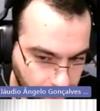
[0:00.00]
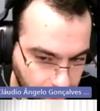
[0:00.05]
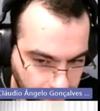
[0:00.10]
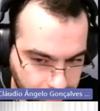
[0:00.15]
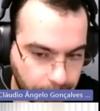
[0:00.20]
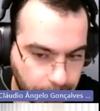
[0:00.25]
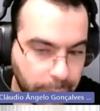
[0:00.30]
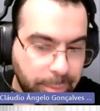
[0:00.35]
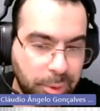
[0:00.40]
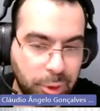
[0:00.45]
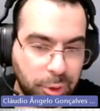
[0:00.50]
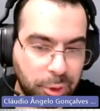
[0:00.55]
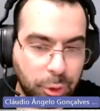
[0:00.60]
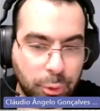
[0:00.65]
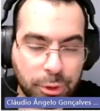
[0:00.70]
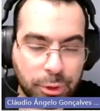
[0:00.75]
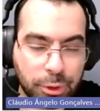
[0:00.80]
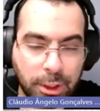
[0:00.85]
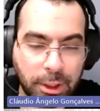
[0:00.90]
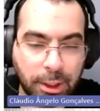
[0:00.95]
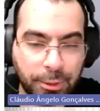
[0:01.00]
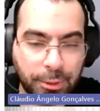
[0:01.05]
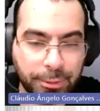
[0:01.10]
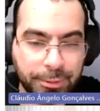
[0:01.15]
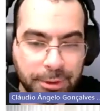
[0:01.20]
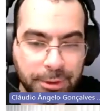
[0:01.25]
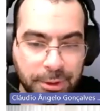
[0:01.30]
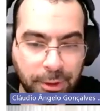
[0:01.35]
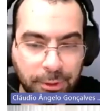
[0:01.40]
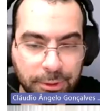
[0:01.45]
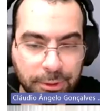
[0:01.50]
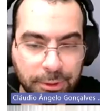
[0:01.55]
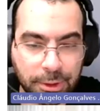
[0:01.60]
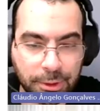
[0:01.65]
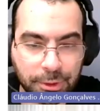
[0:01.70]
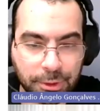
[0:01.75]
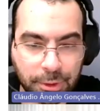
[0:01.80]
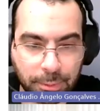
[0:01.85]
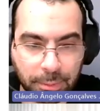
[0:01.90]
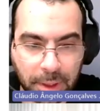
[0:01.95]
we have reproduced in our physical
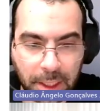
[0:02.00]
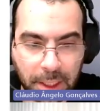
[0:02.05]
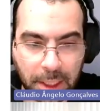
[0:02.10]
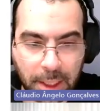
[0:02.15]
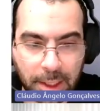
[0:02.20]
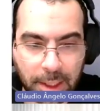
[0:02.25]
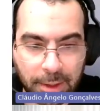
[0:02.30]
system,